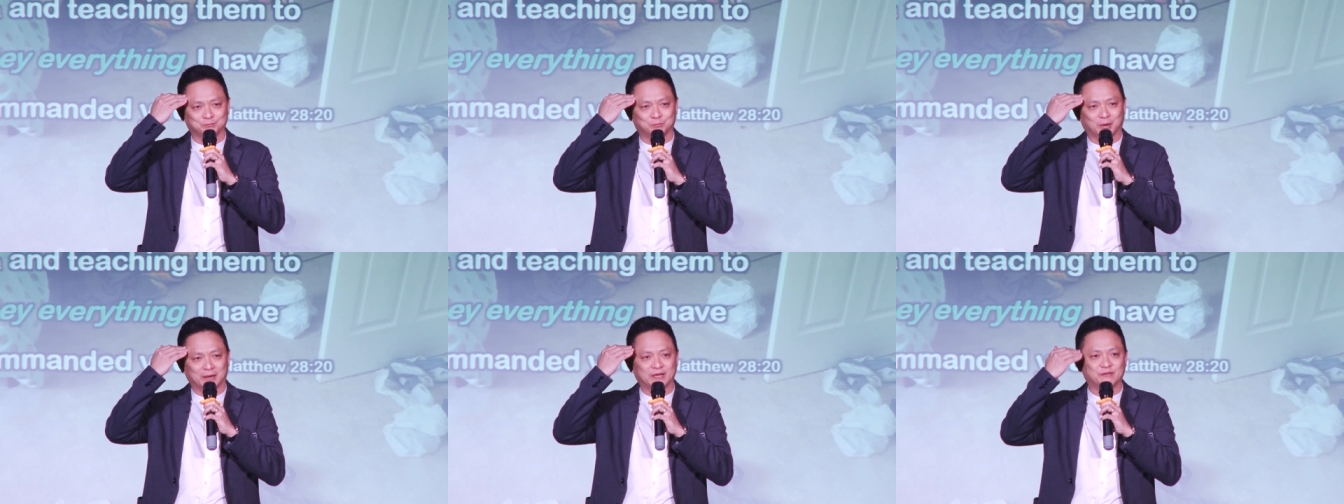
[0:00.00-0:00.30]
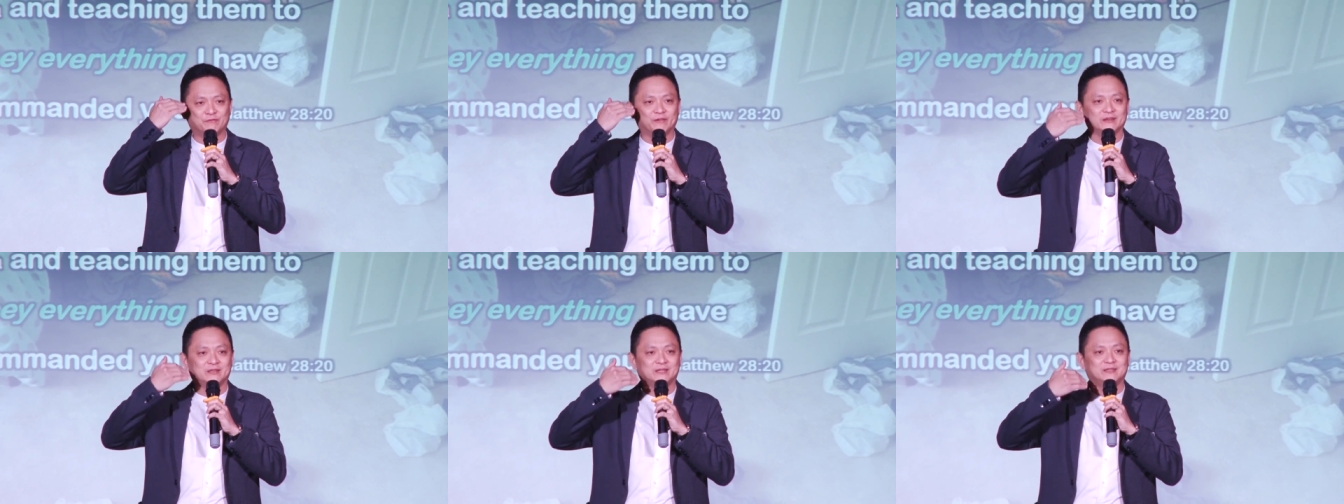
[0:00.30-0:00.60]
but
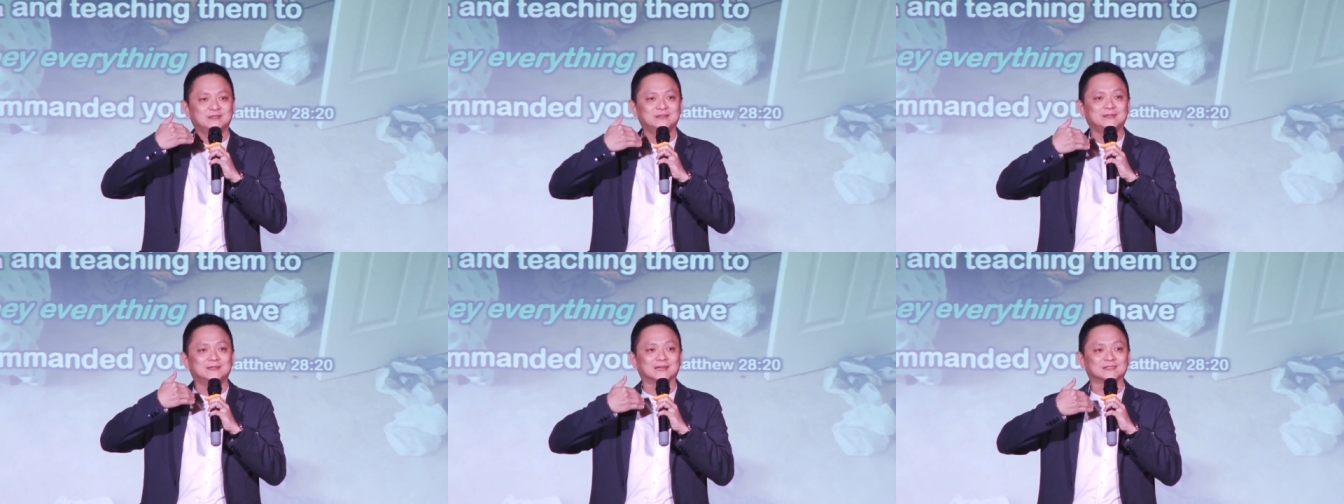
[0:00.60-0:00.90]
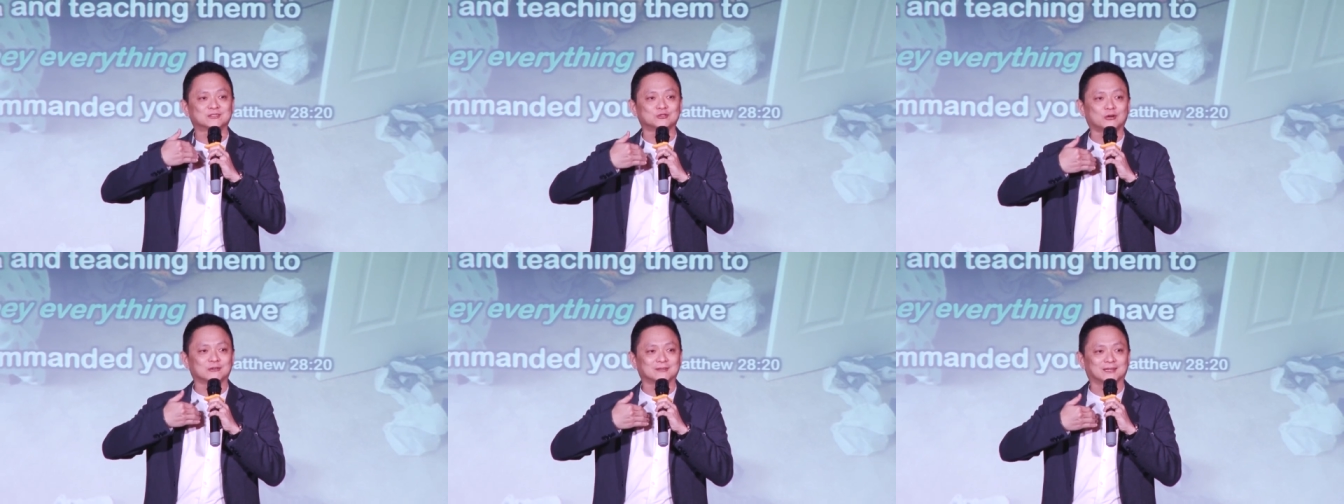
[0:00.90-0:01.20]
if it
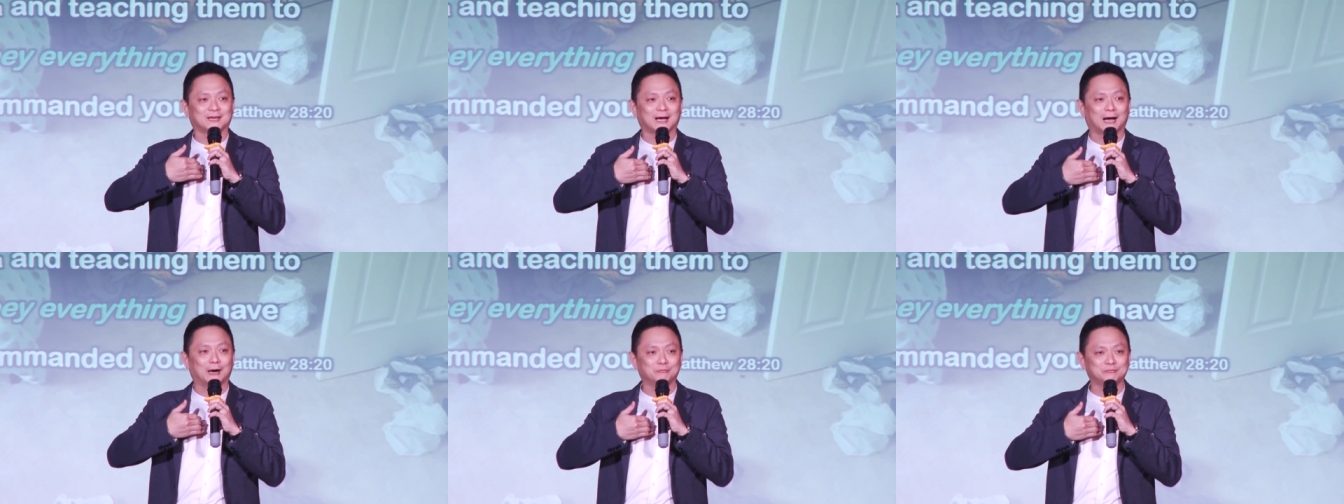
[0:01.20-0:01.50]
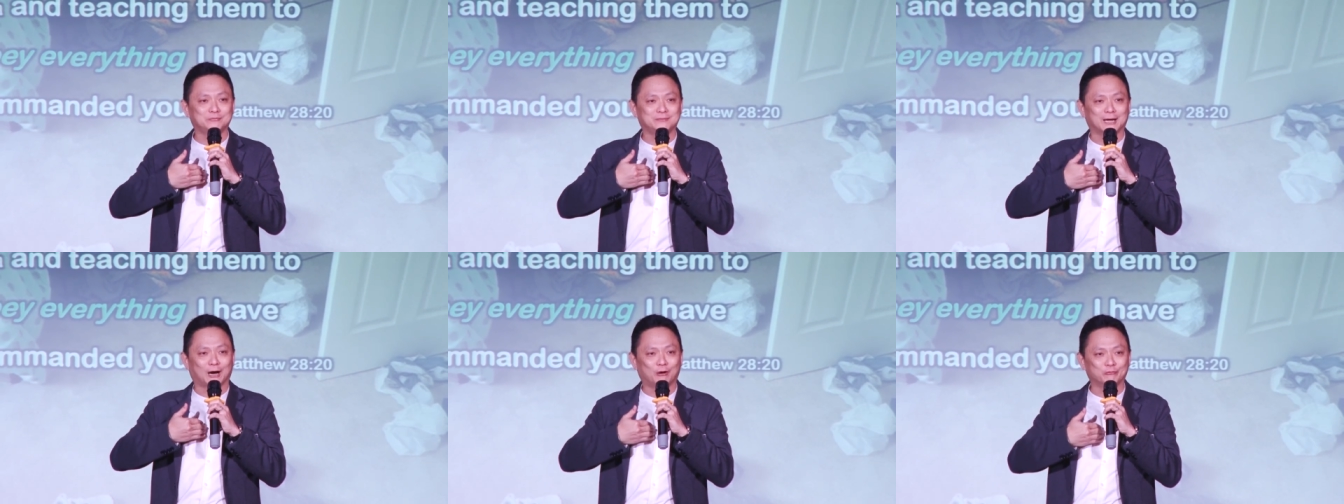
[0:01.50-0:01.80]
does not
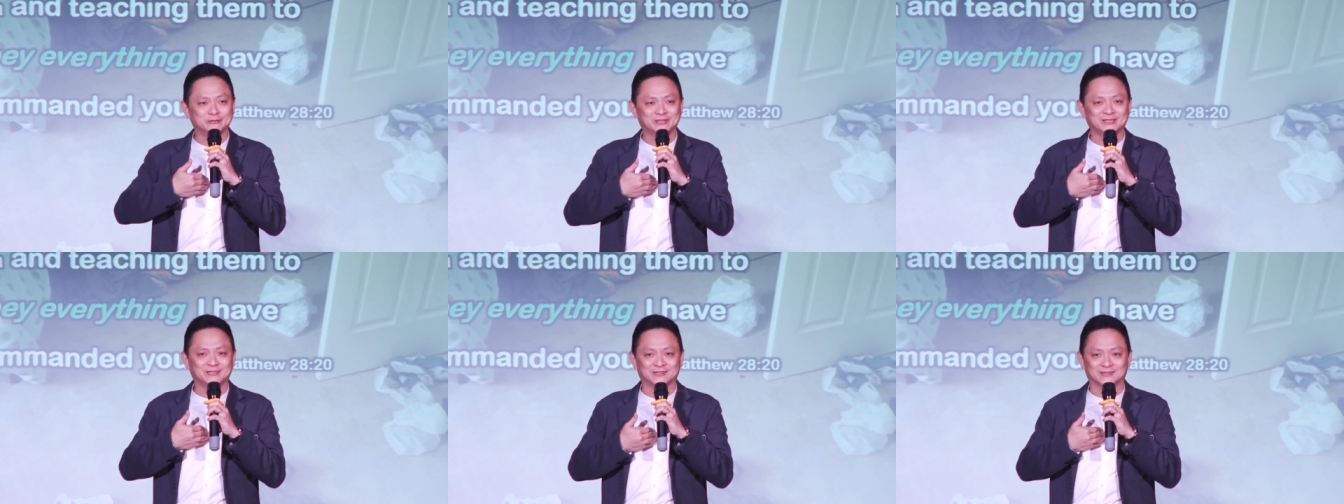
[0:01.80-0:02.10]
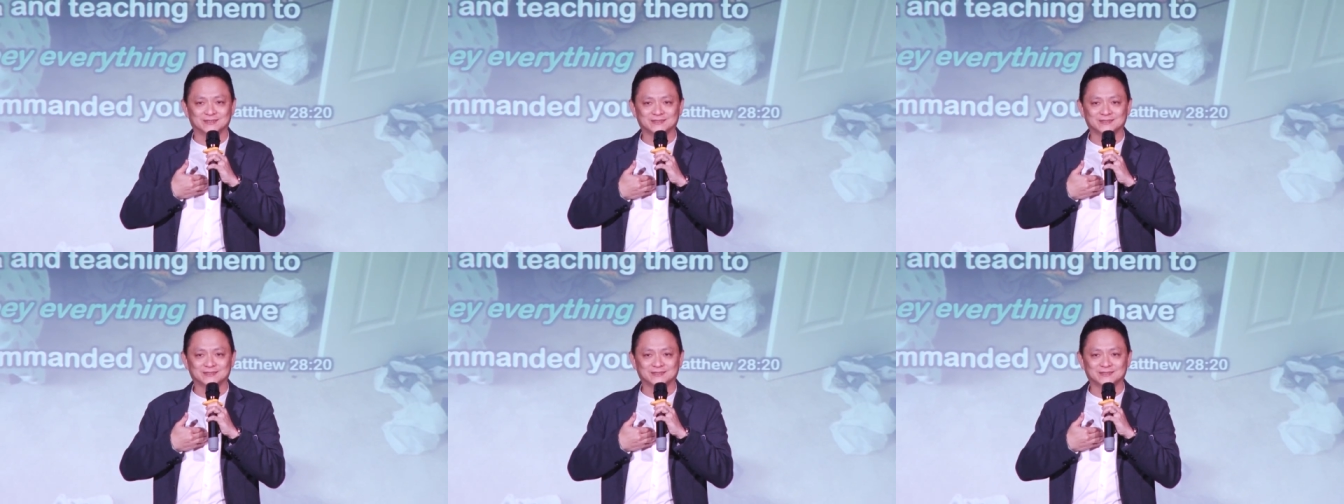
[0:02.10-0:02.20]
come down here,